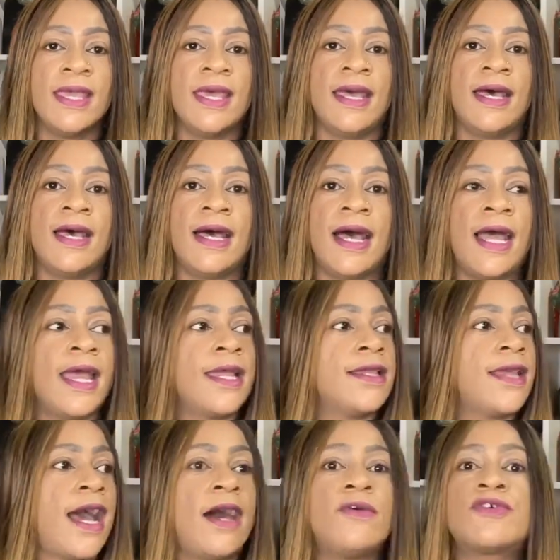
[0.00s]
Uh, I,
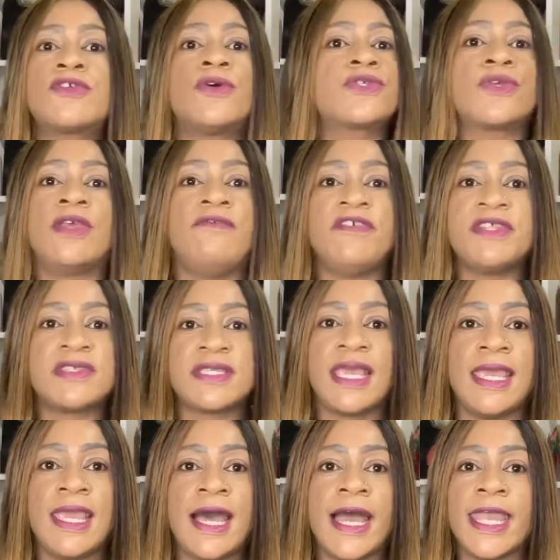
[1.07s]
I would also even
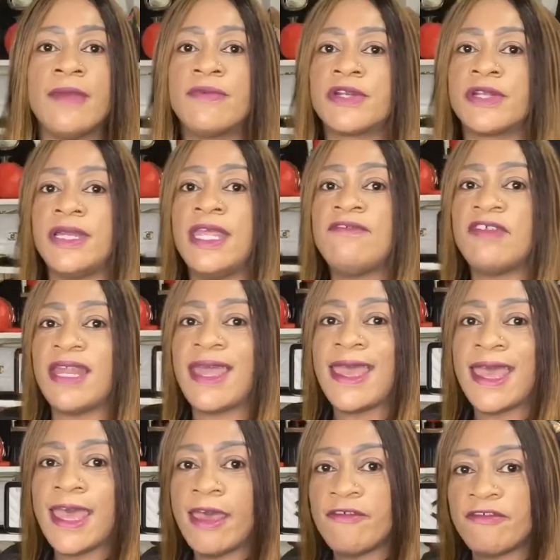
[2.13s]
say I wouldn't even
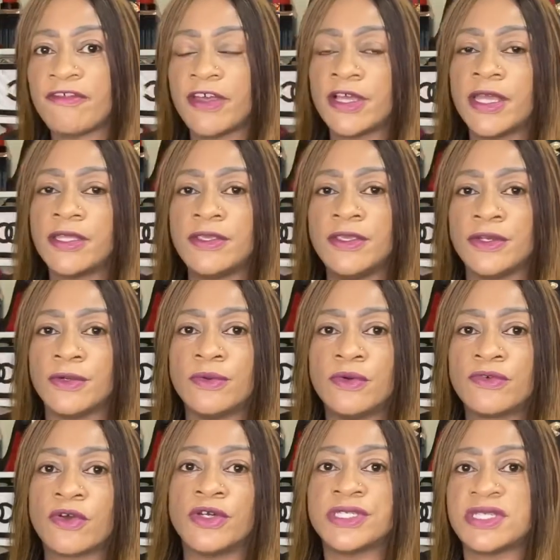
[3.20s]
have, a, uh, you know,
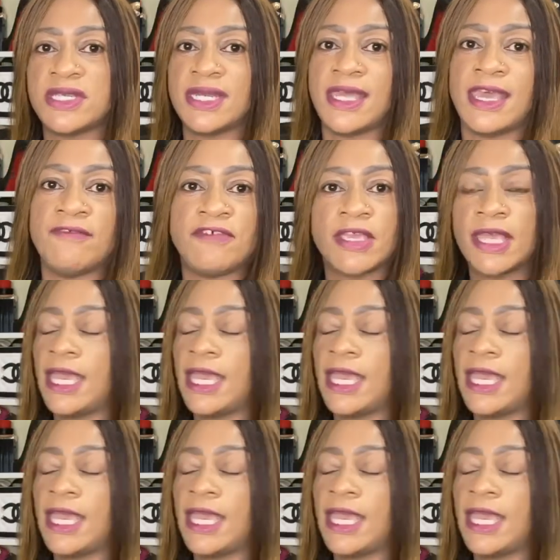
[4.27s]
consider having